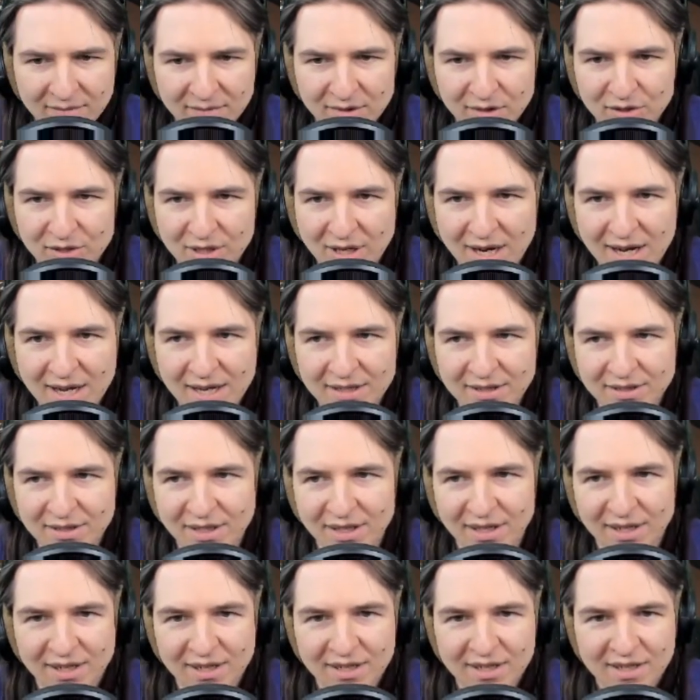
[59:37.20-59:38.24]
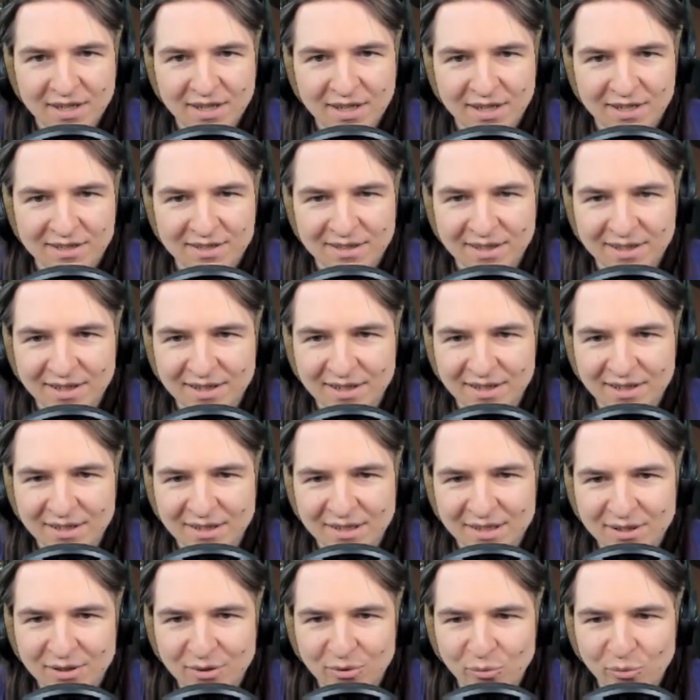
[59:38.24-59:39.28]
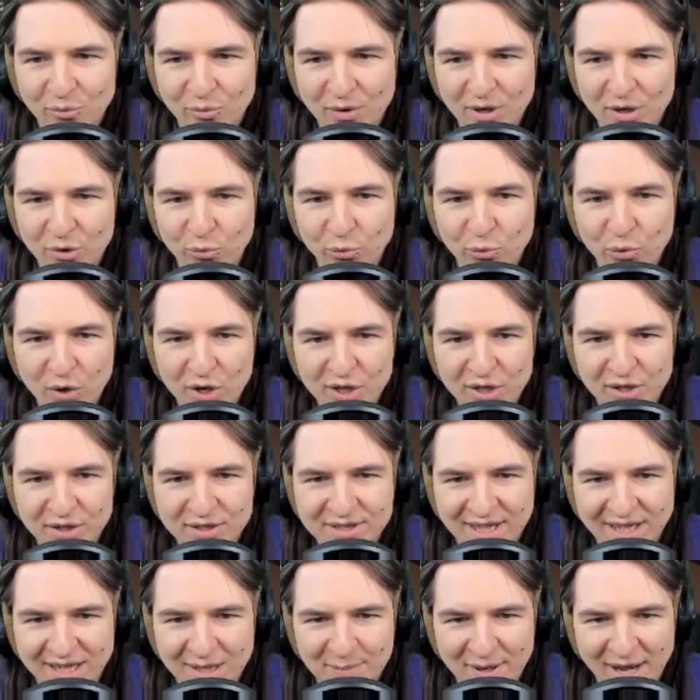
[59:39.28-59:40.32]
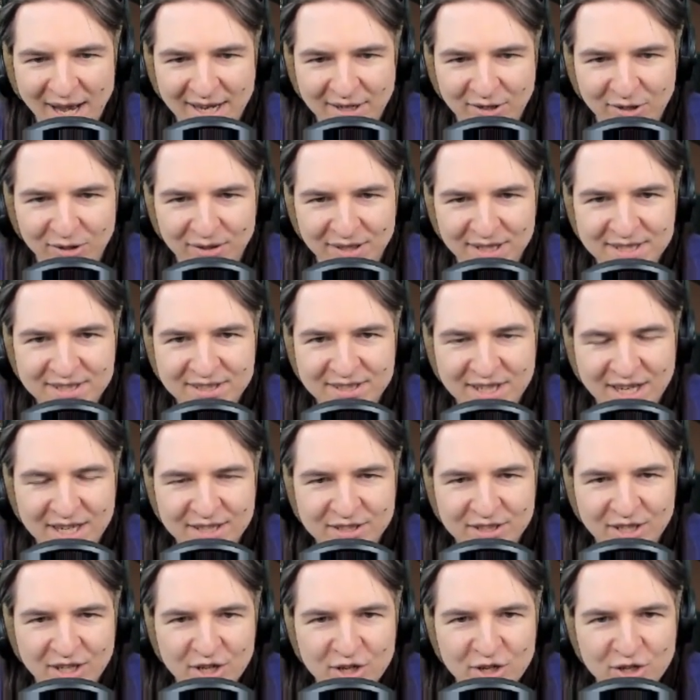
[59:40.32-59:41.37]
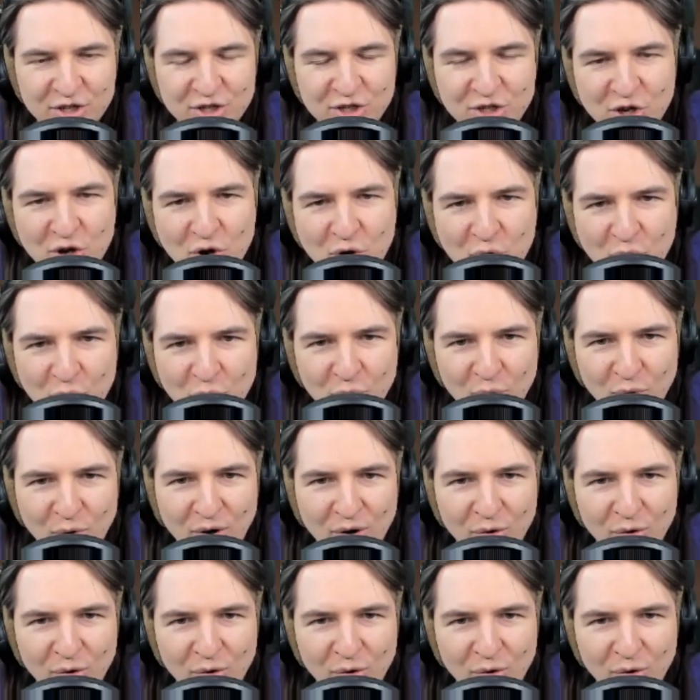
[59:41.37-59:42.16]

Done. Words on a panel. It says you.